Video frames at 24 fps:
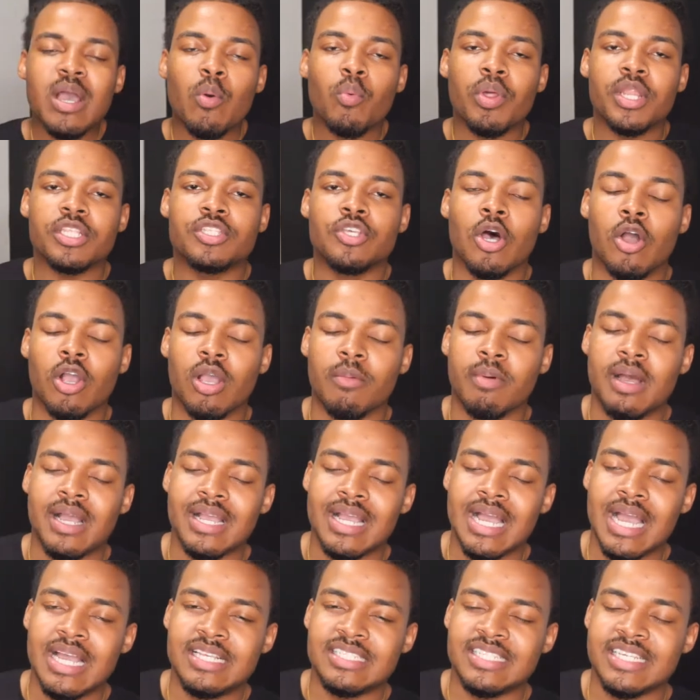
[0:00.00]
thing I want to talk about,
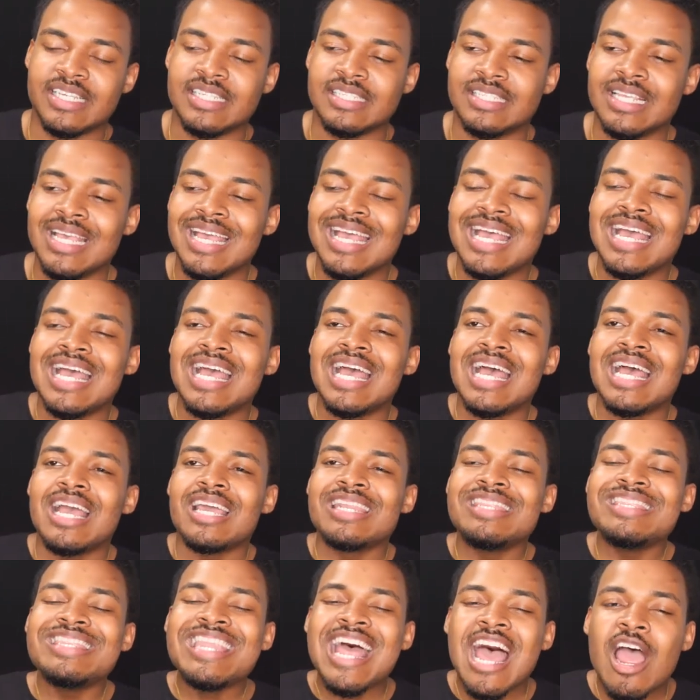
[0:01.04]
guys, is
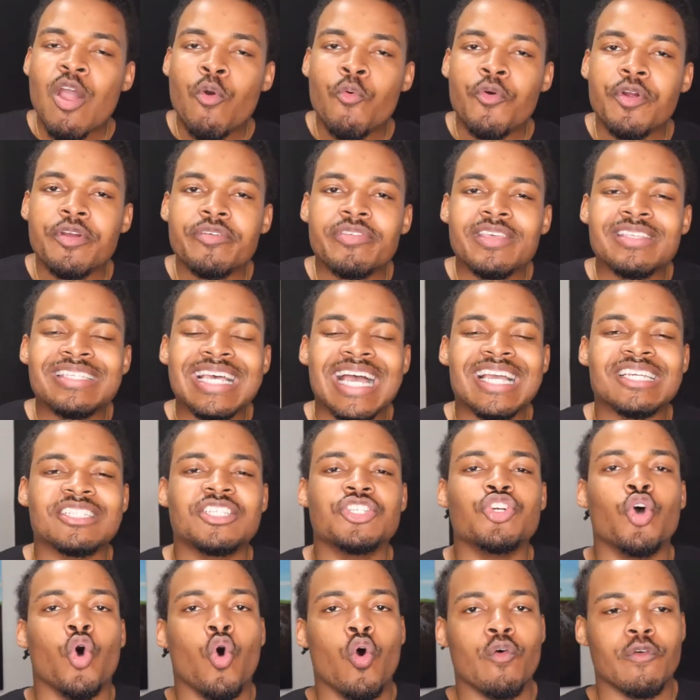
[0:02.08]
net worth is
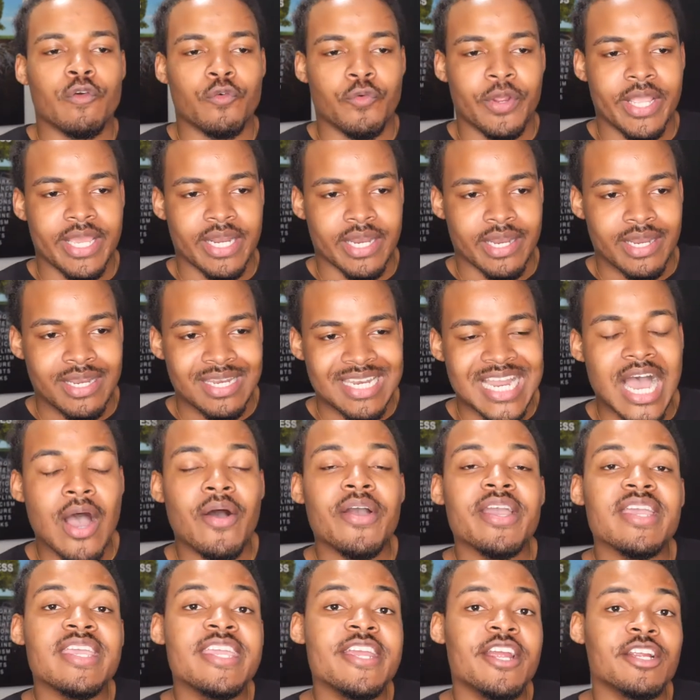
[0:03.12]
actually overrated.
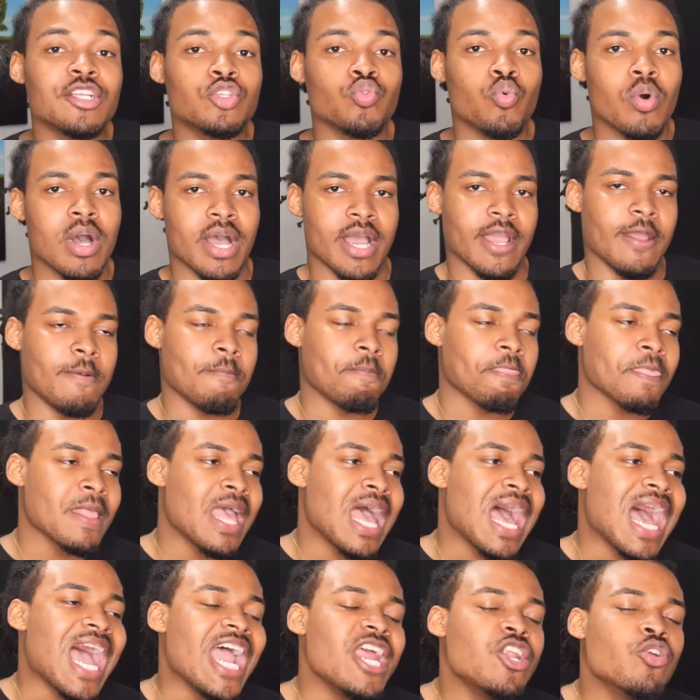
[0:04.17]
Now, here's why.
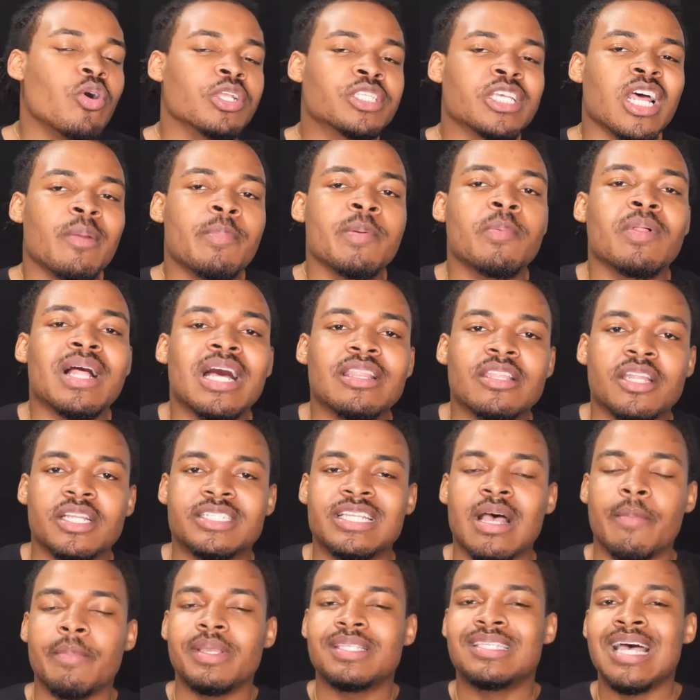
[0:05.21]
I know a ton of people out there that
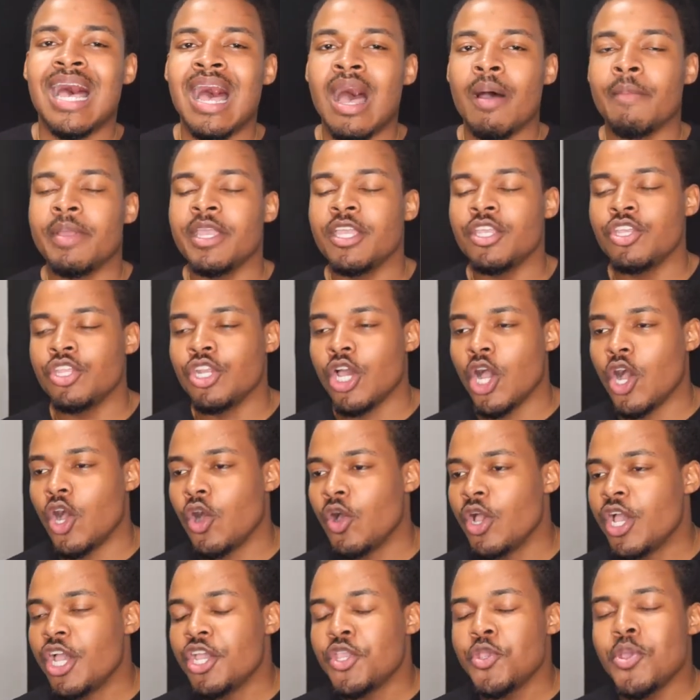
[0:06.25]
tell me, Tommy, you
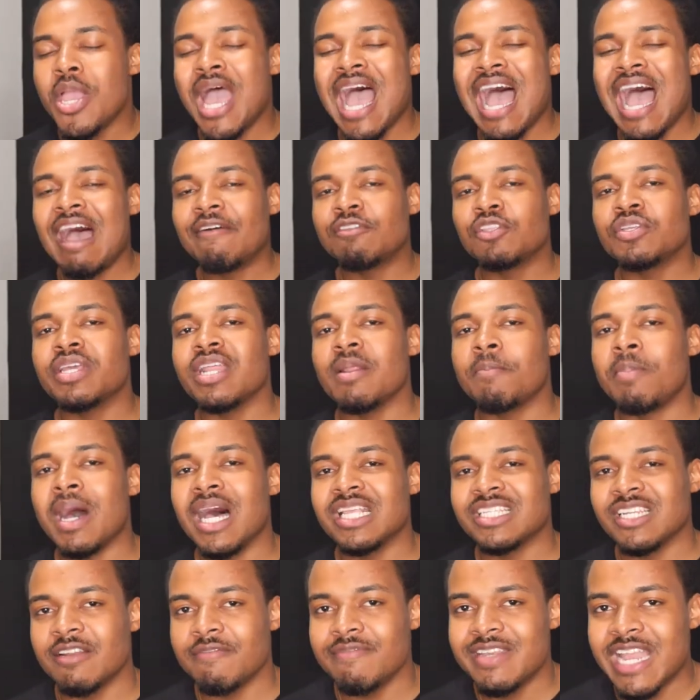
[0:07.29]
know, you have to get a
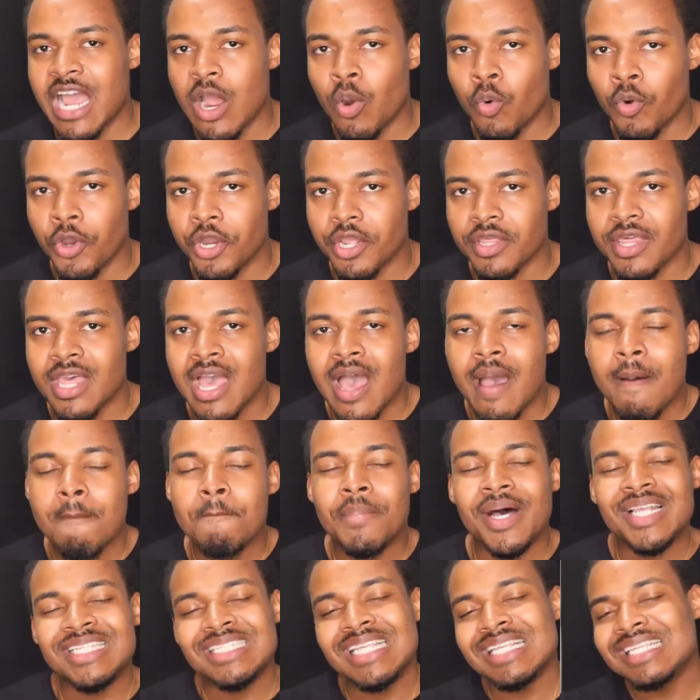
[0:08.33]
positive net worth,
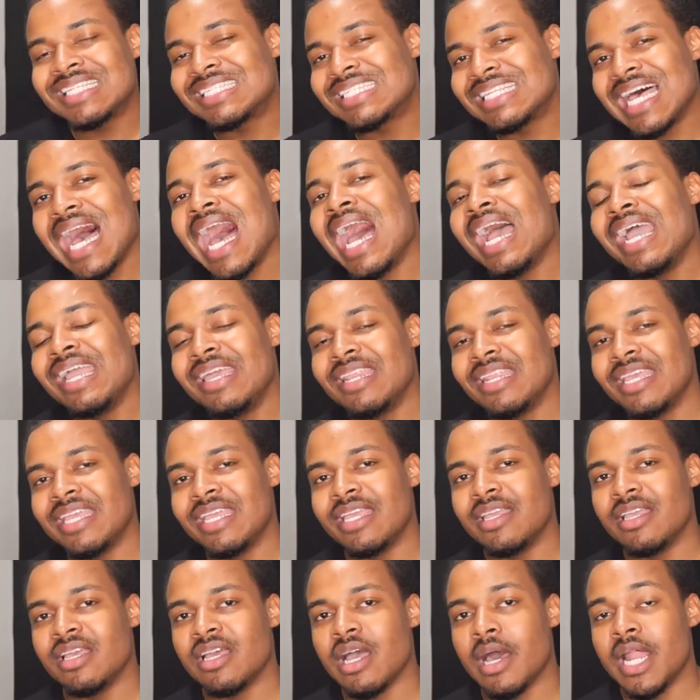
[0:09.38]
but
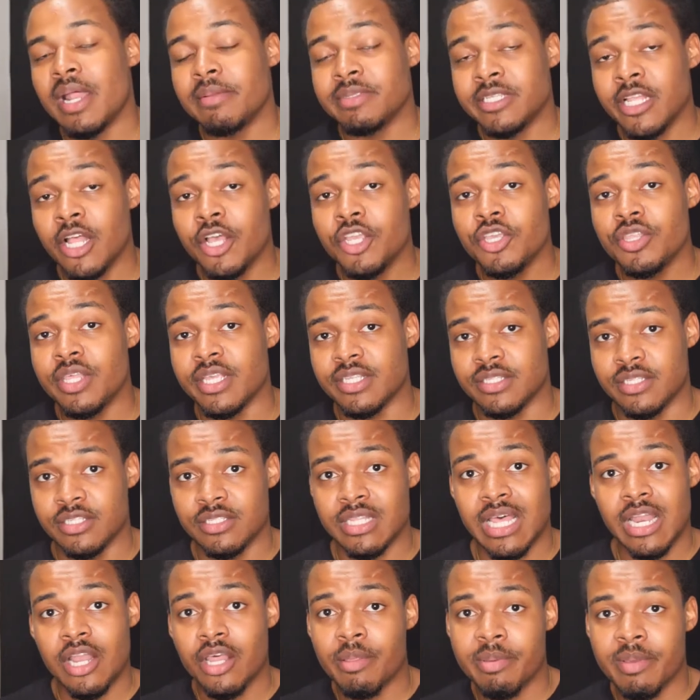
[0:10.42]
society, and I'm telling you this, it's
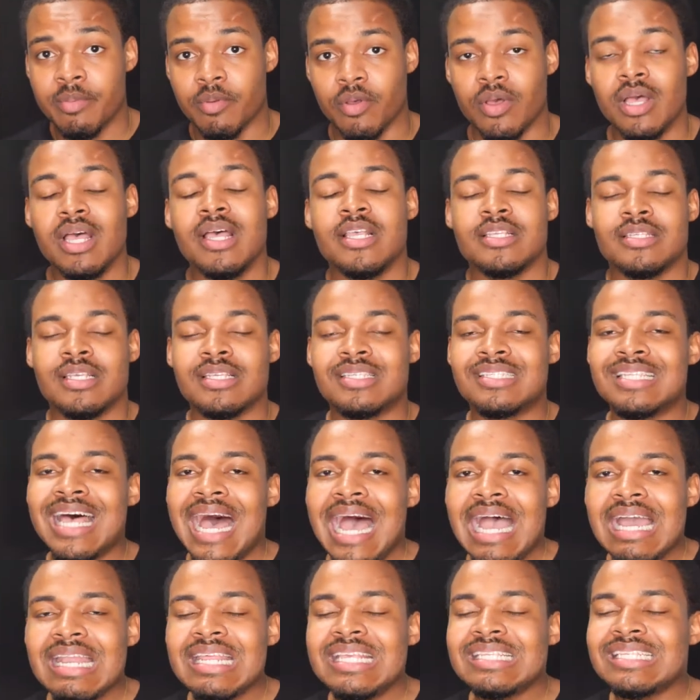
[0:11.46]
not other people,
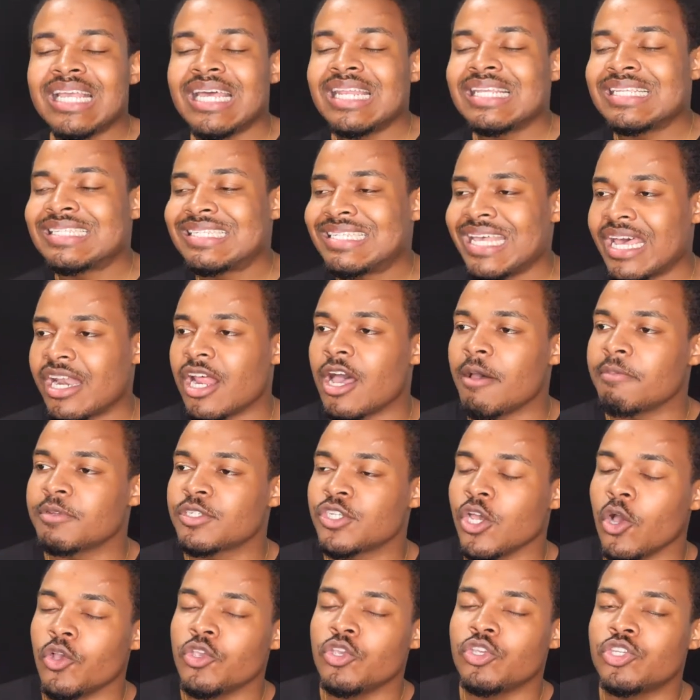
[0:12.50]
society is kind of set up
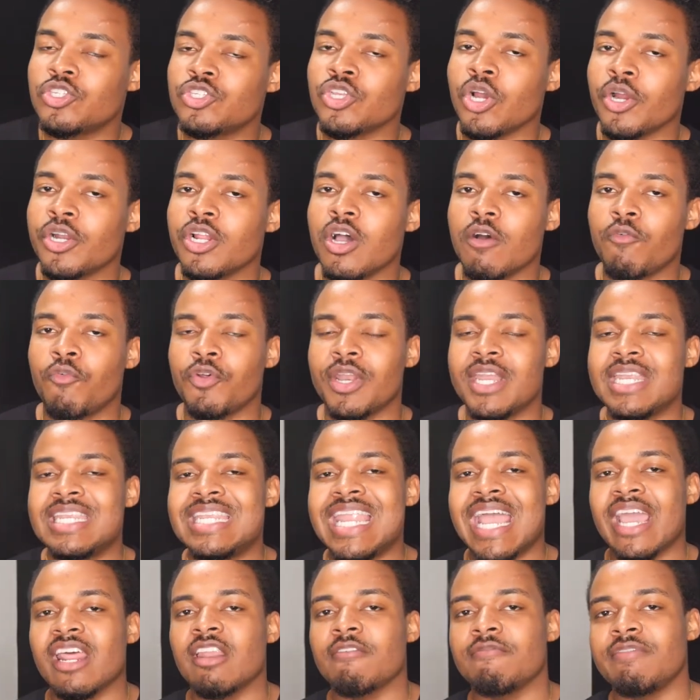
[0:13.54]
so you start off with a
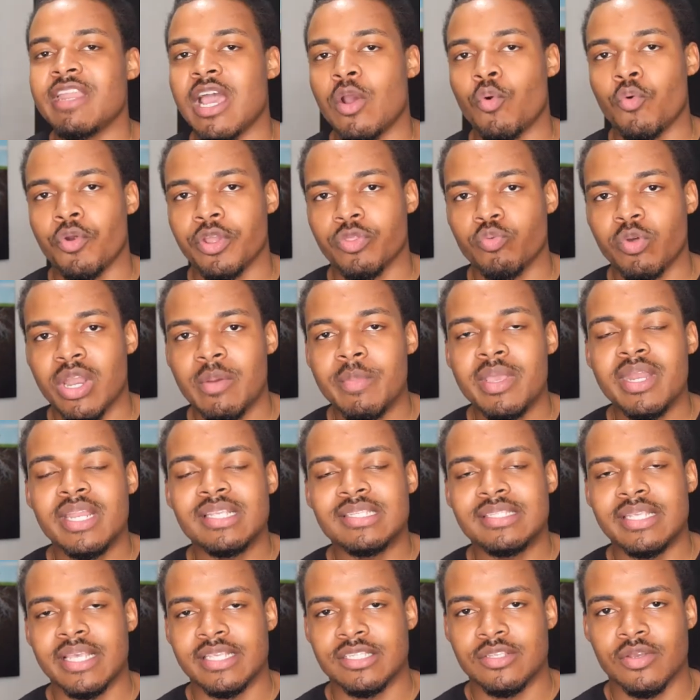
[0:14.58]
negative net worth. What I mean
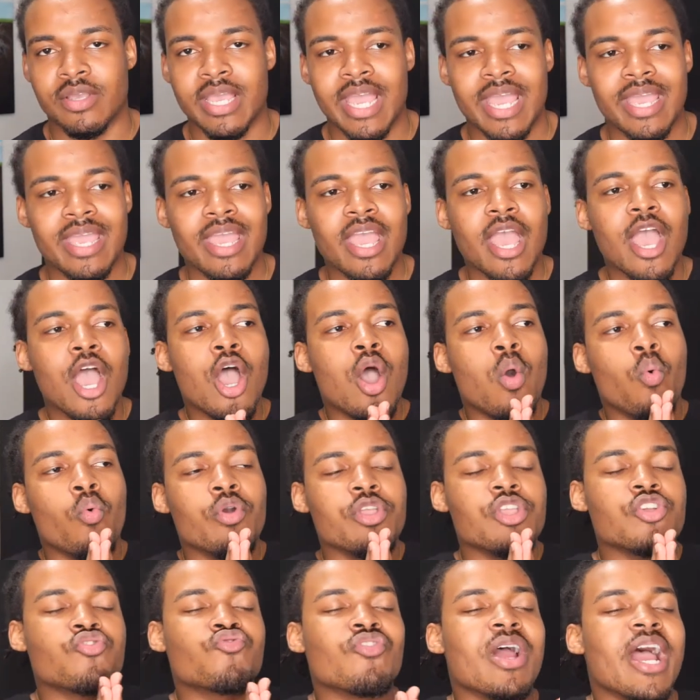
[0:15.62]
is this, okay?
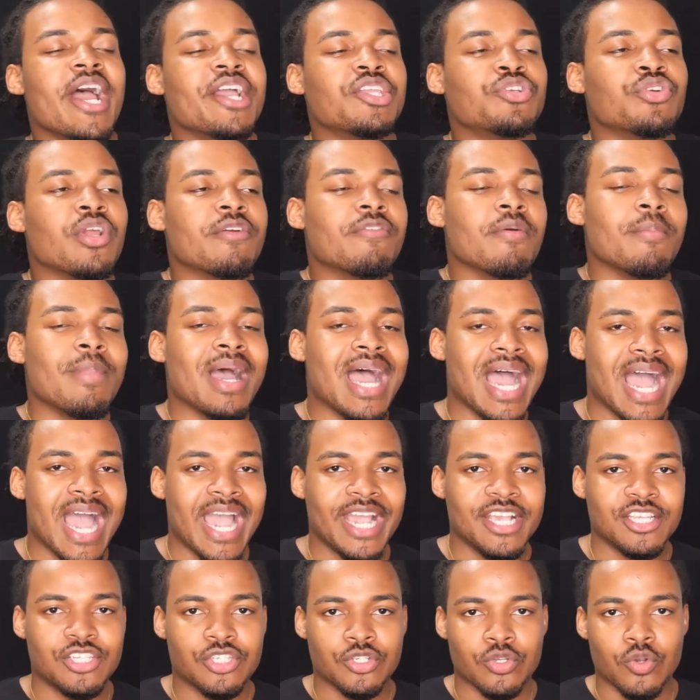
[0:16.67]
When you graduate from
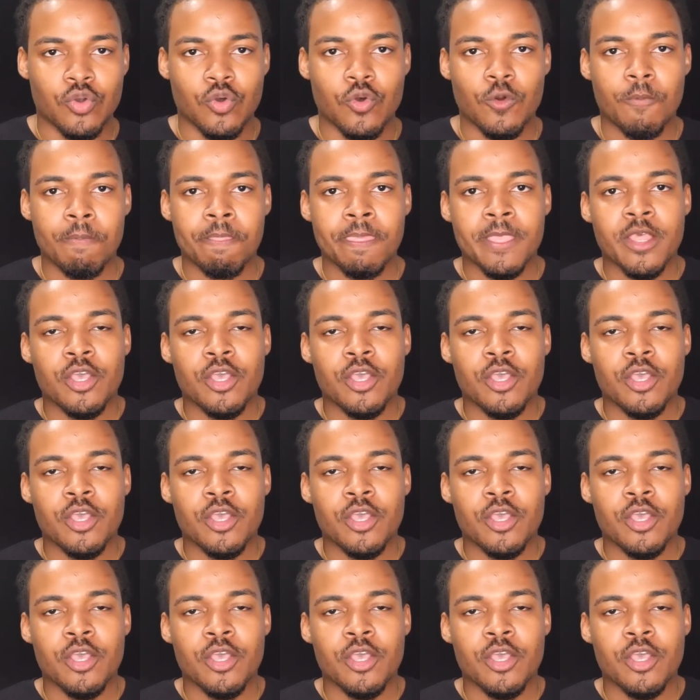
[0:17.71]
high school,